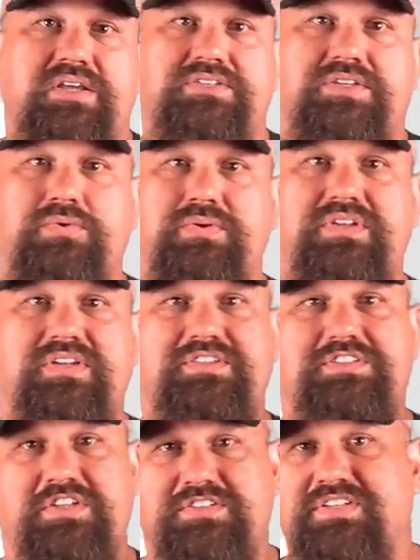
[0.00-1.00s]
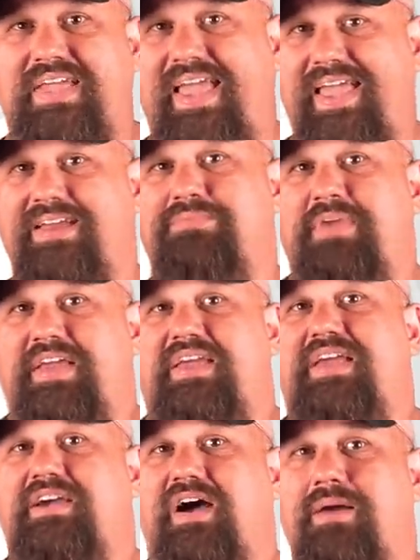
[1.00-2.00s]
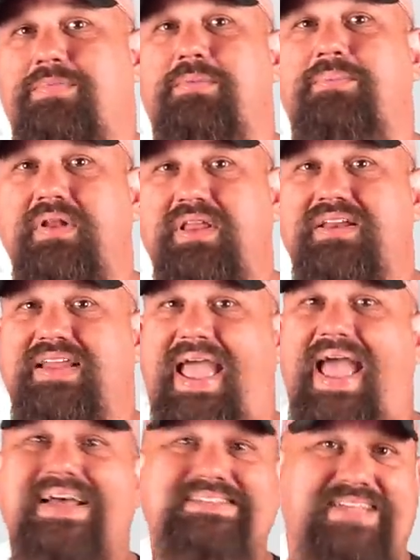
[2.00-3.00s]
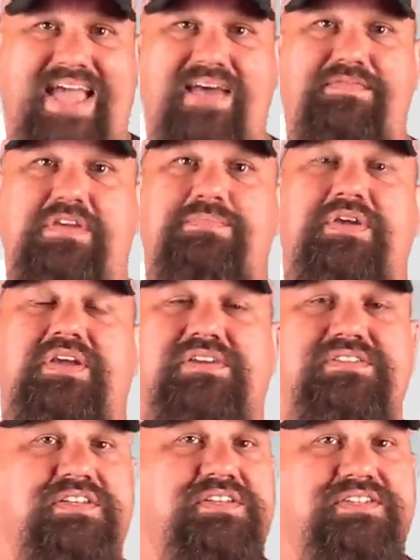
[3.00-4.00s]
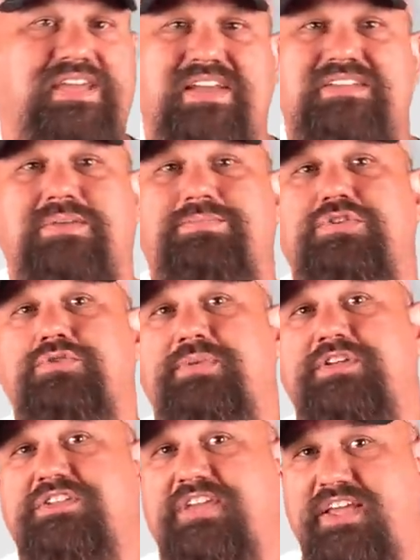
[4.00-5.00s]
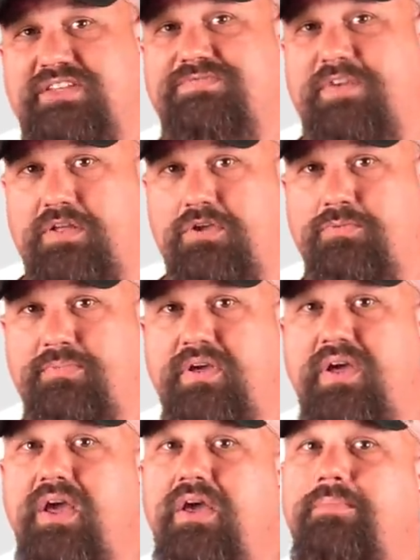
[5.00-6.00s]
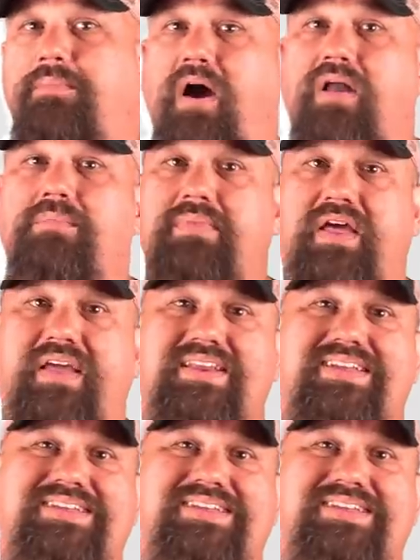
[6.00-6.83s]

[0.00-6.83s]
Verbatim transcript: So you just can't make a copper bullet as heavy because it takes up too much case volume. Bottom line